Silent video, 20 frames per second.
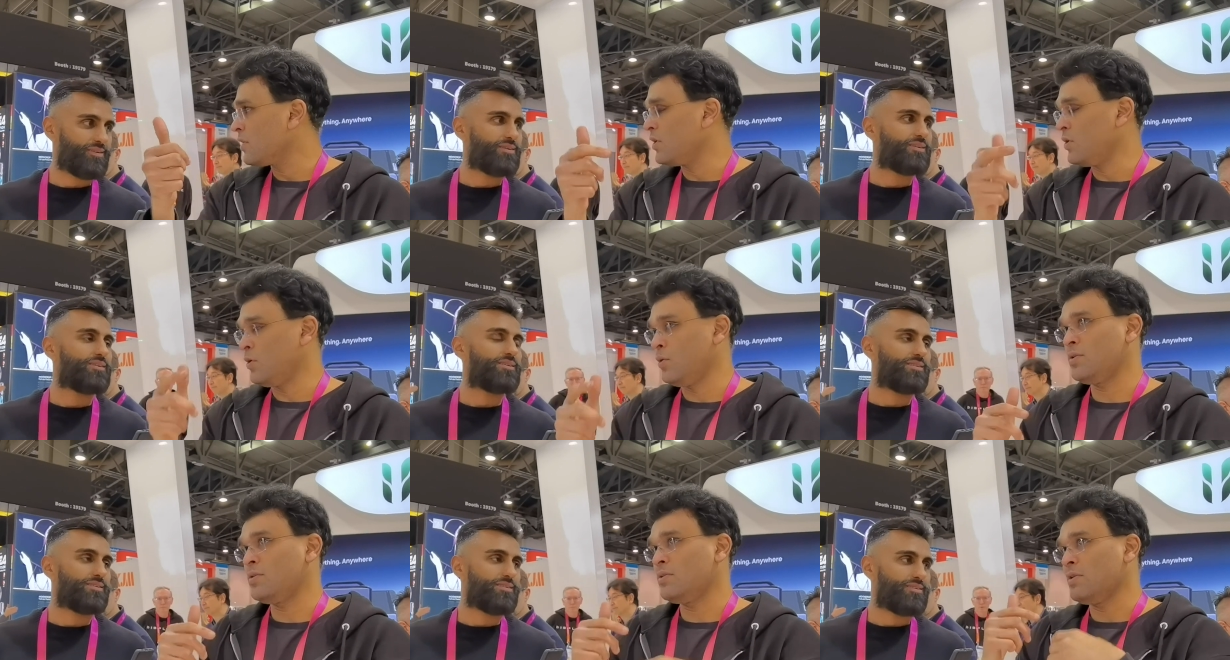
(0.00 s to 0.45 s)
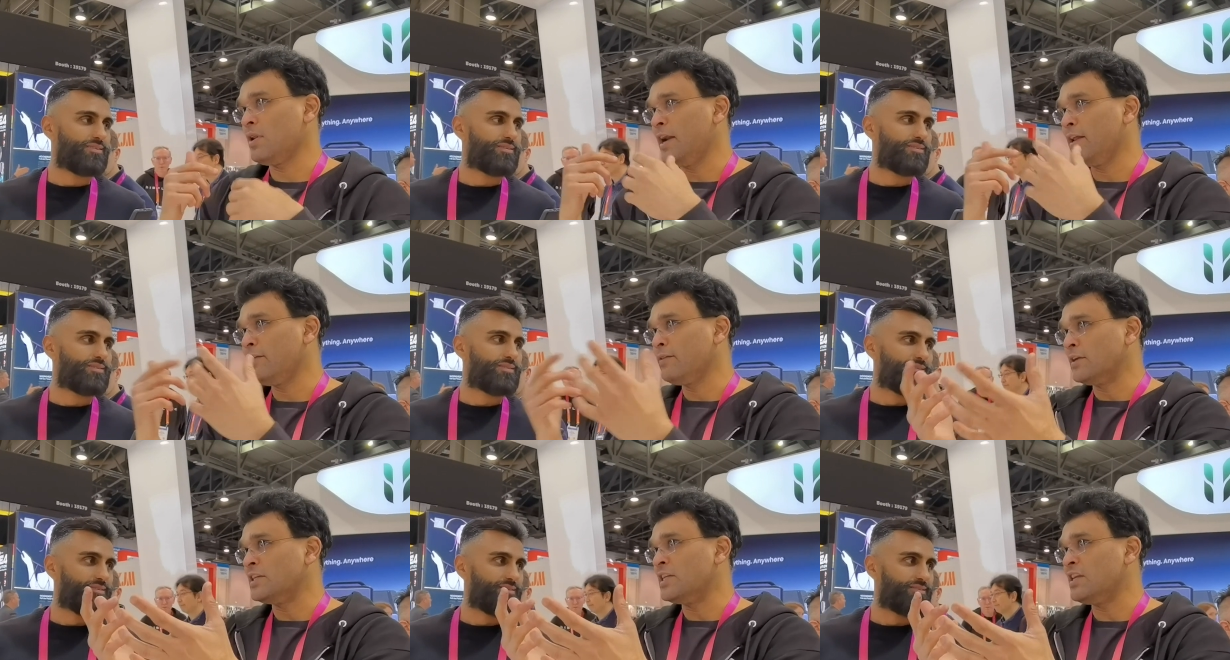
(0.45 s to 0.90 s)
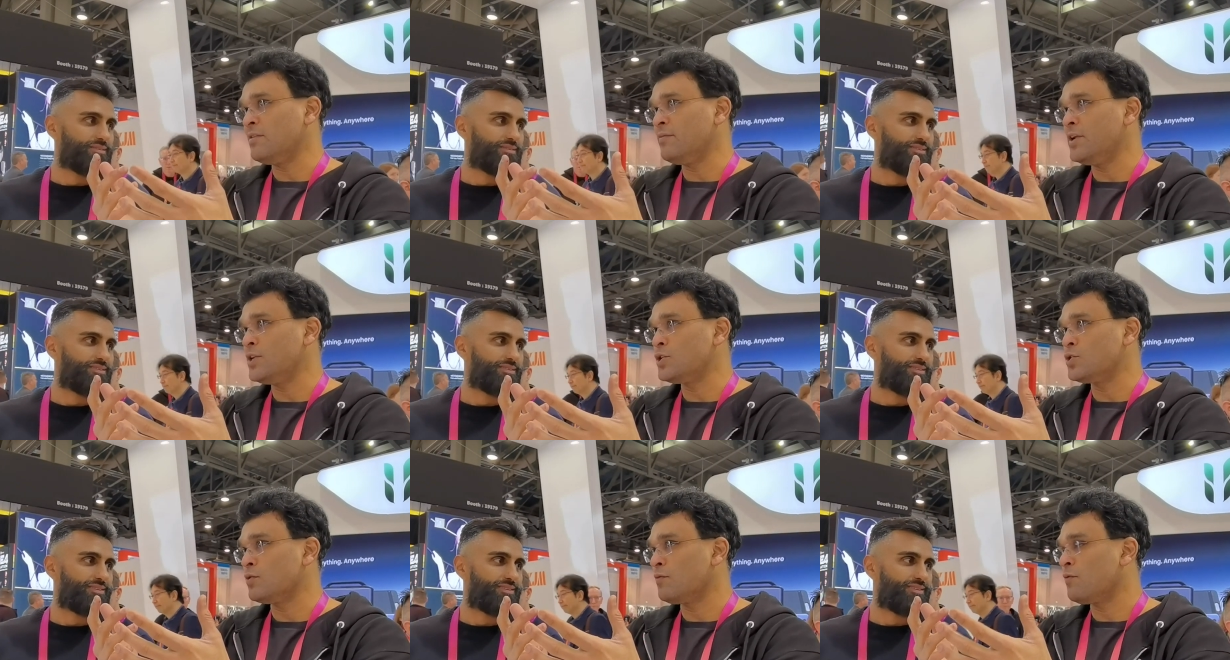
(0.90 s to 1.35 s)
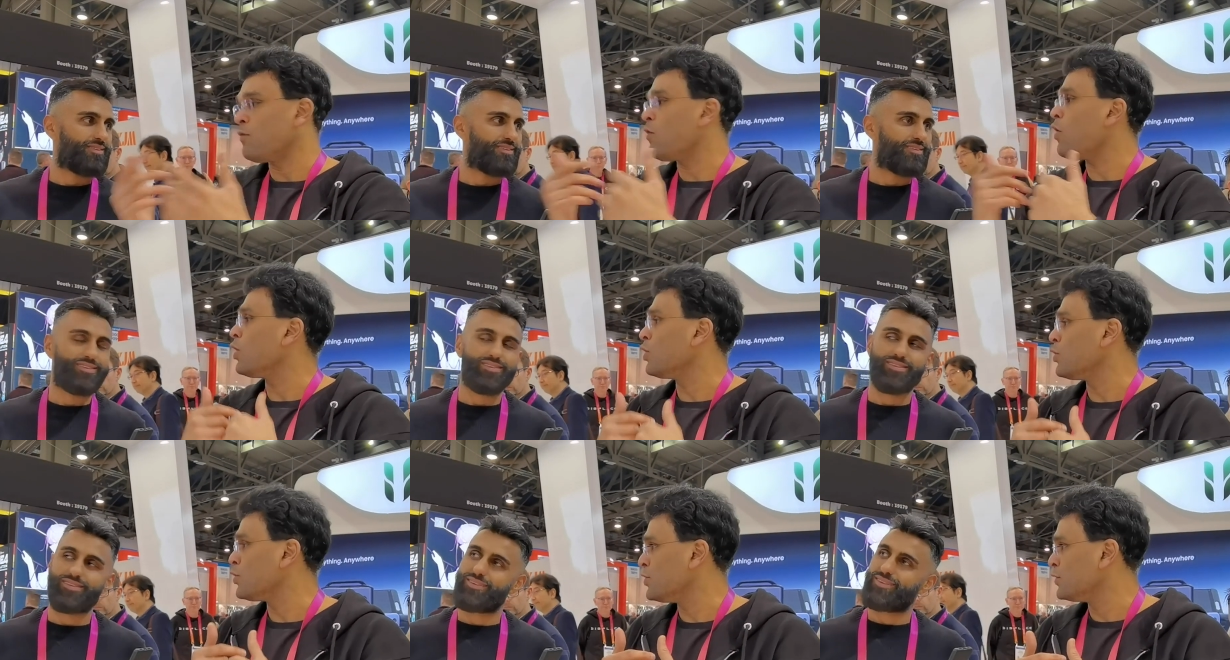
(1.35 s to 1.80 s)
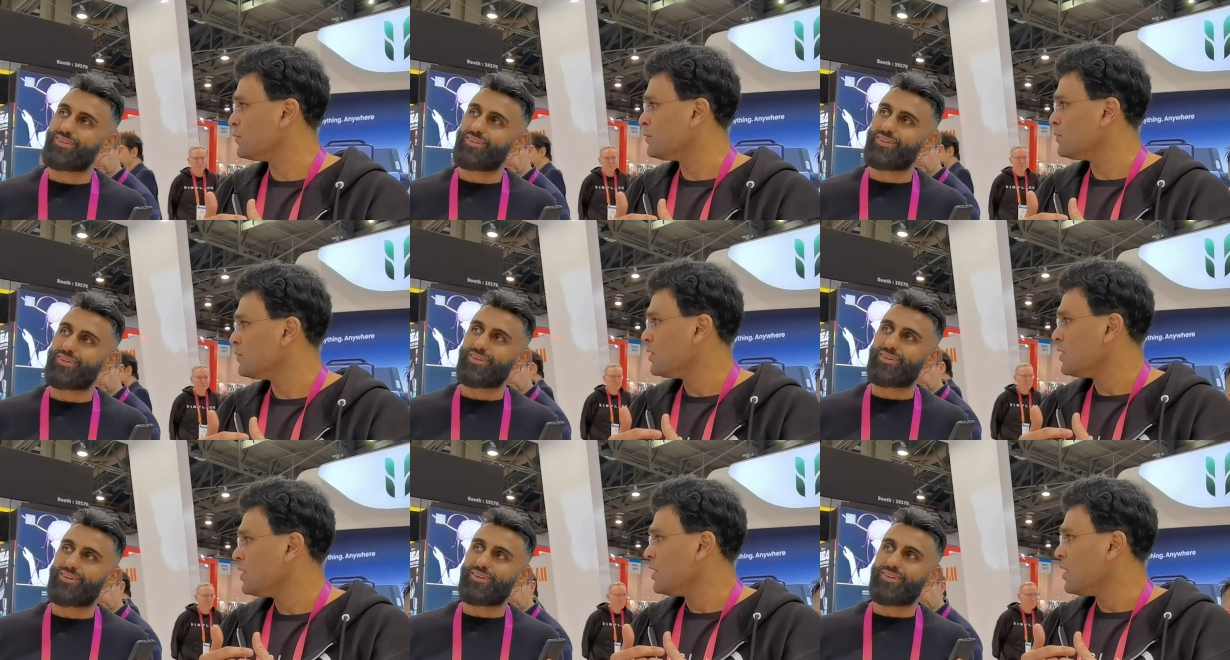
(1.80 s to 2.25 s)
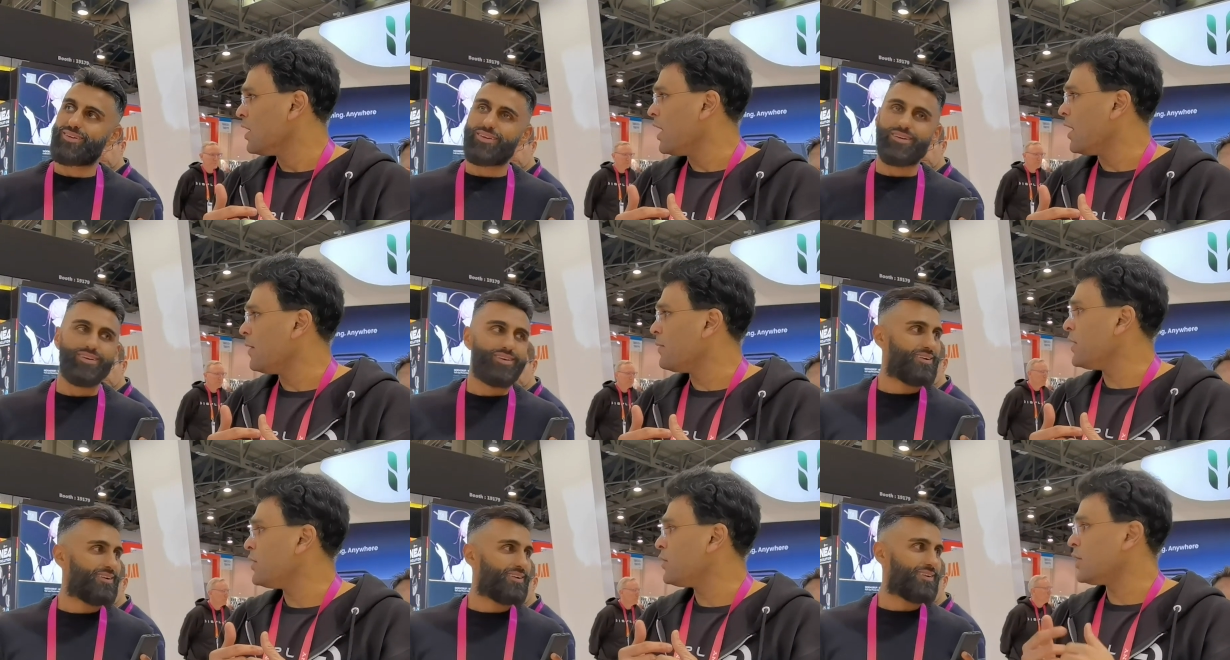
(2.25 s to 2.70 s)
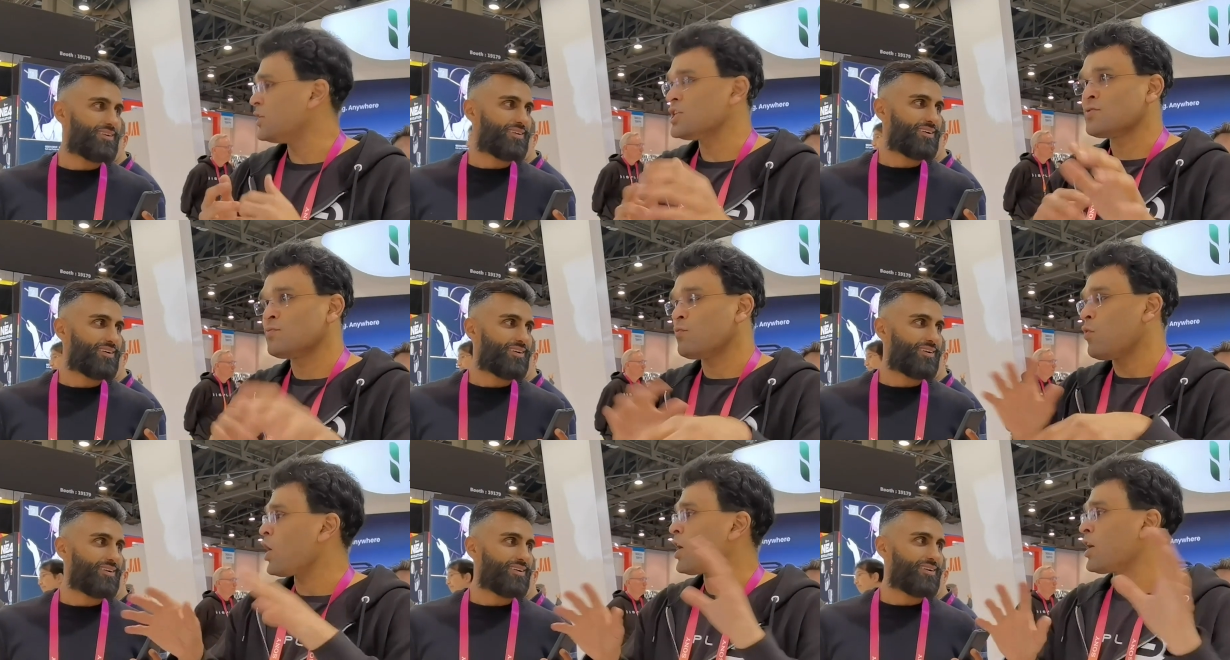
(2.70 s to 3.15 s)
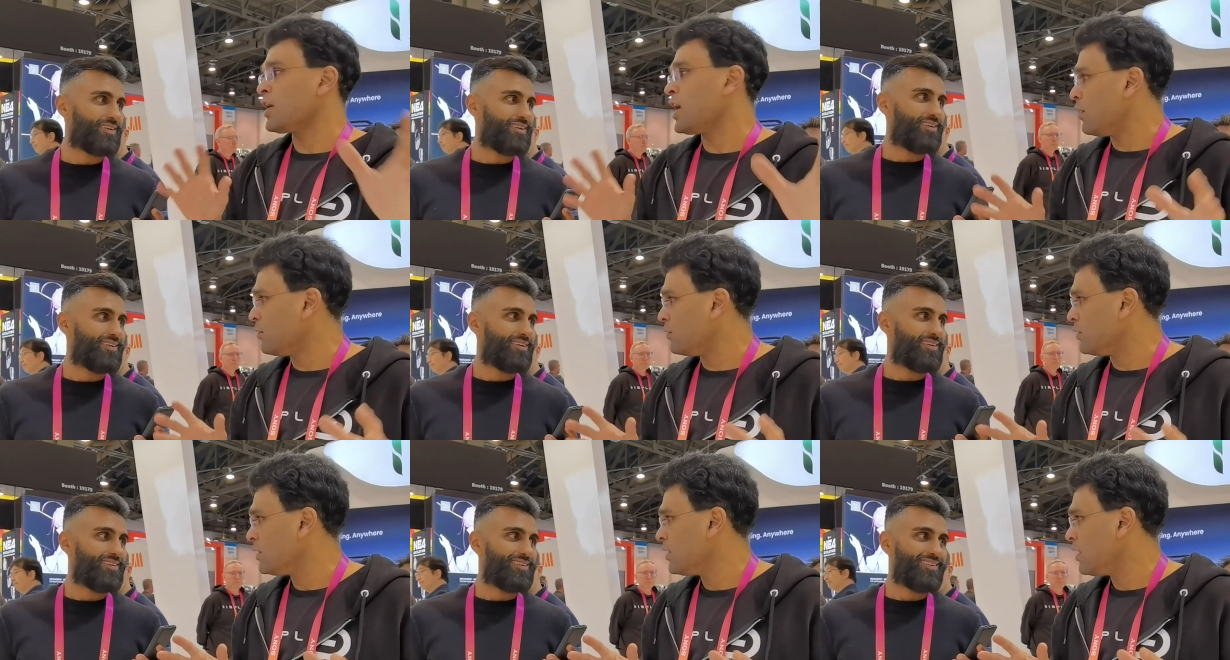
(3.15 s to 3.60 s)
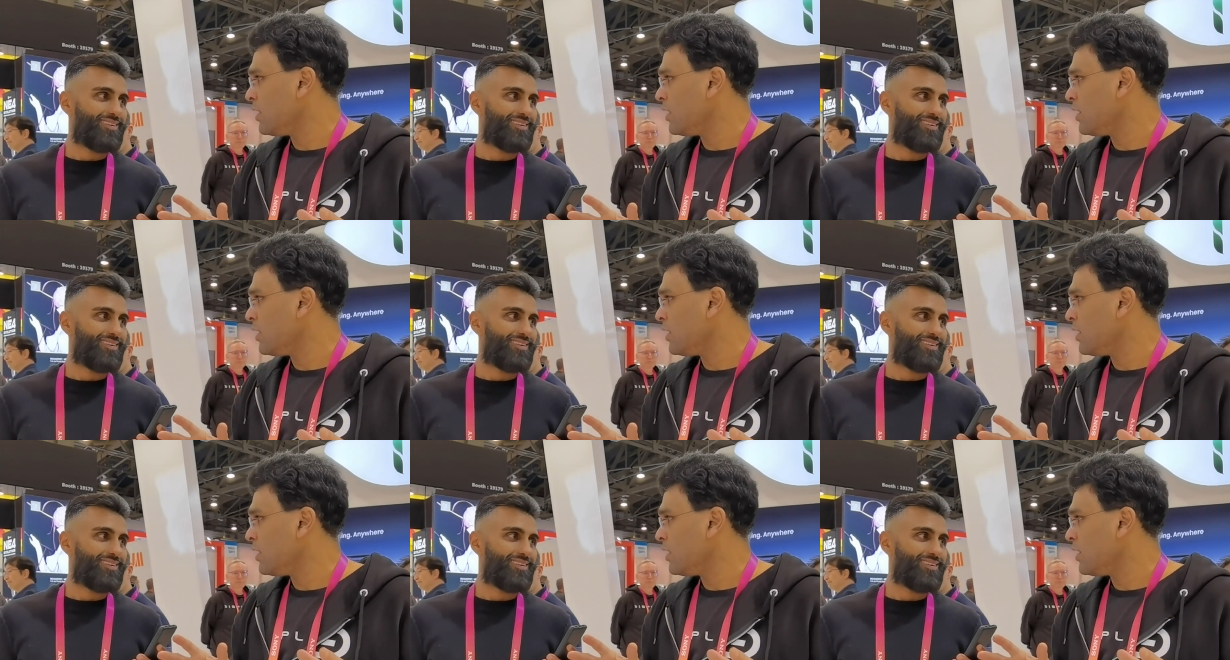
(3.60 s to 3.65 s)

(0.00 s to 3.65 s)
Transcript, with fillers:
Speaker 1: You're letting the TV to follow you, and then you can just walk around,